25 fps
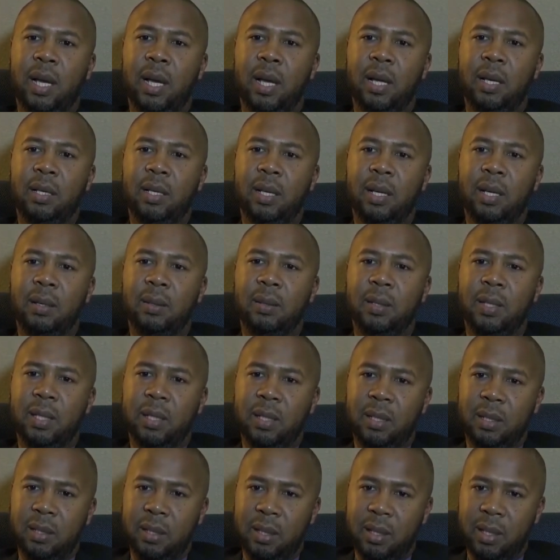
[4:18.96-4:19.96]
And
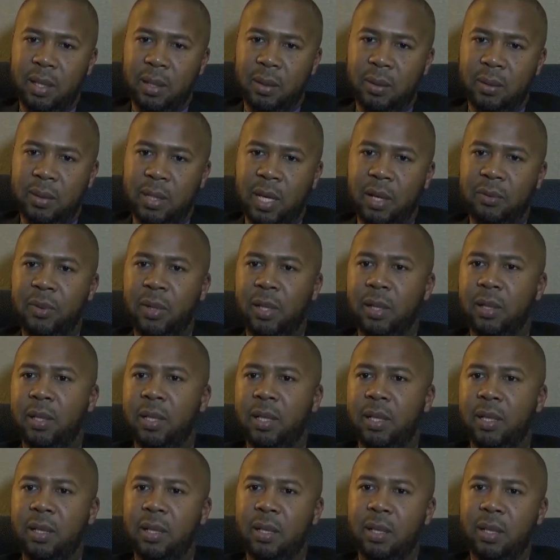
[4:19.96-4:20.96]
he
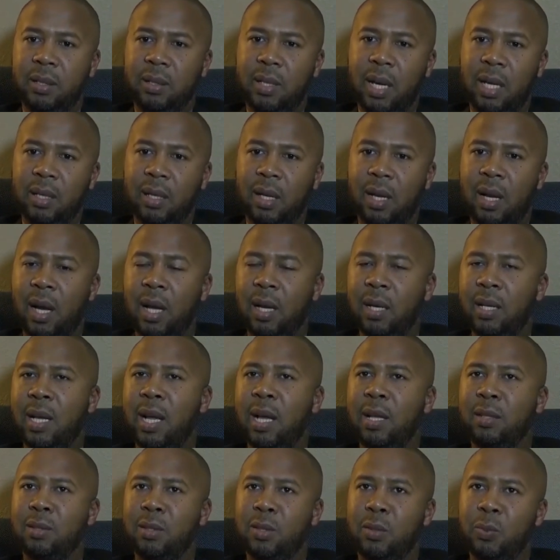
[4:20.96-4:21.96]
definitely, Dr. Khalid
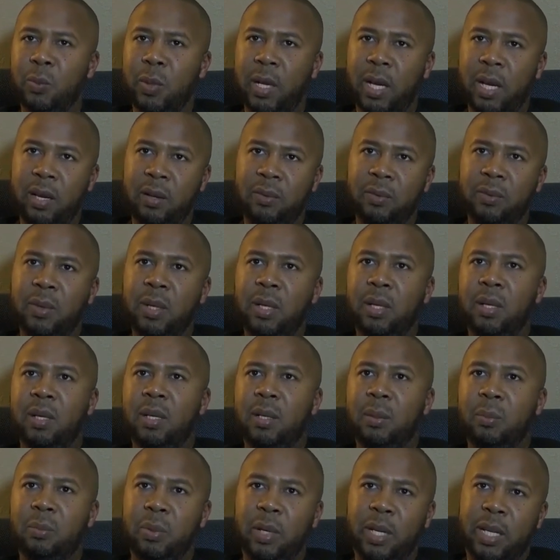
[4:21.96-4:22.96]
has this way of
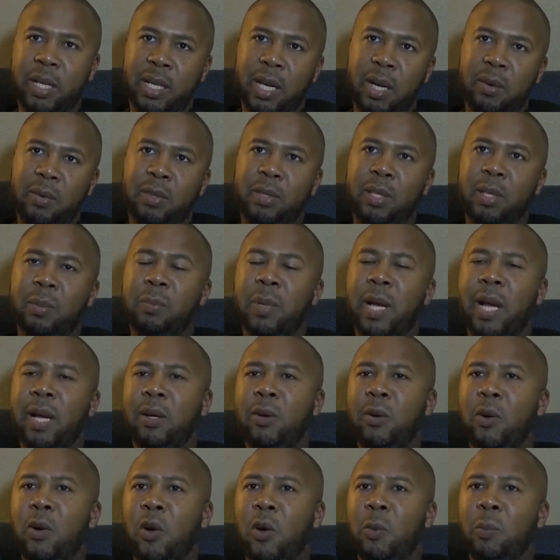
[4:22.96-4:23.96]
bringing everything back
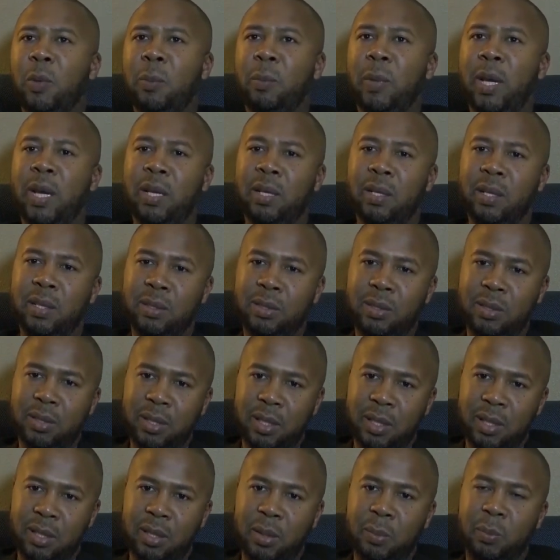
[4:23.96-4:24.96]
home and making us
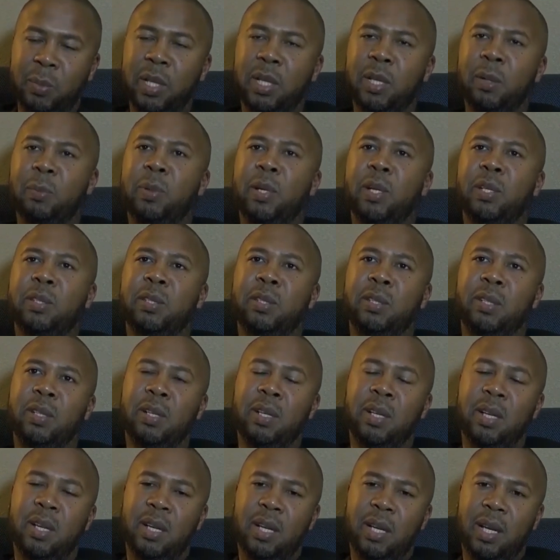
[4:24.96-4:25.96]
see the bigger
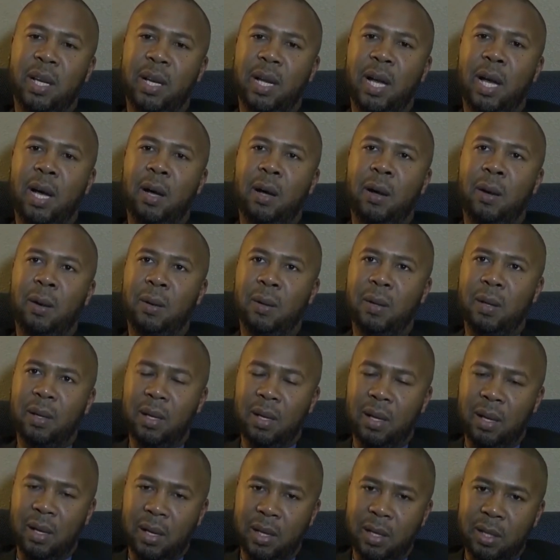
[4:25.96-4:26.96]
picture and how
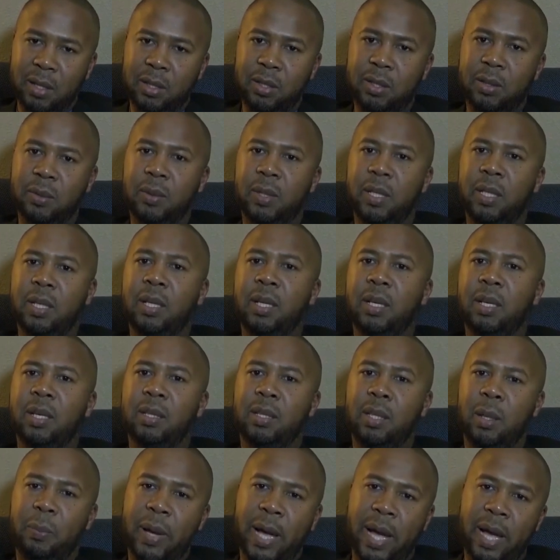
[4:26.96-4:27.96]
history,
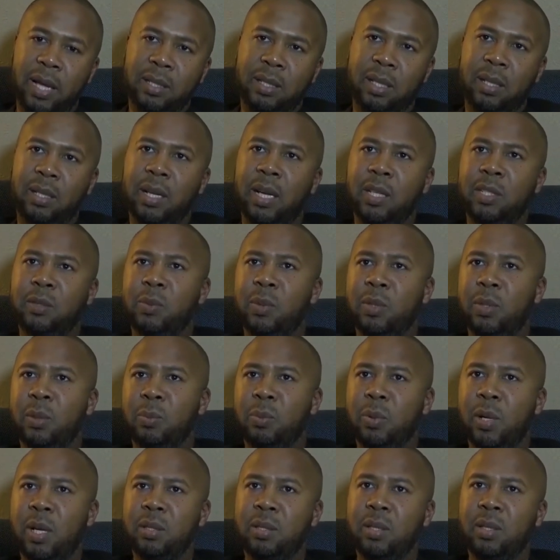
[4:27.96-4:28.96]
the past, connects with the
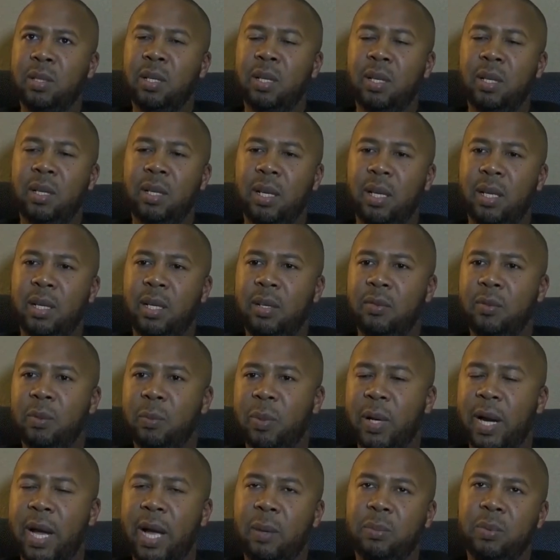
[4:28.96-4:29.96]
present and
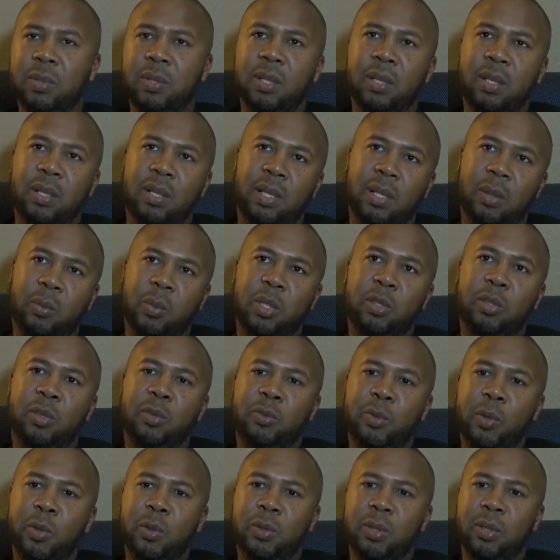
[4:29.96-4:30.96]
even perhaps with the
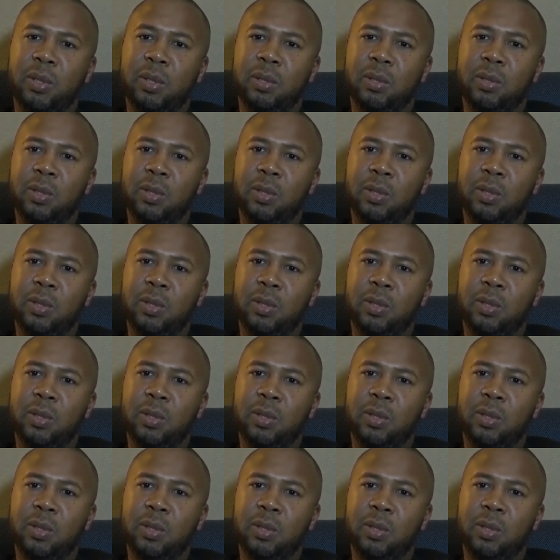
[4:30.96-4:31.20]
future.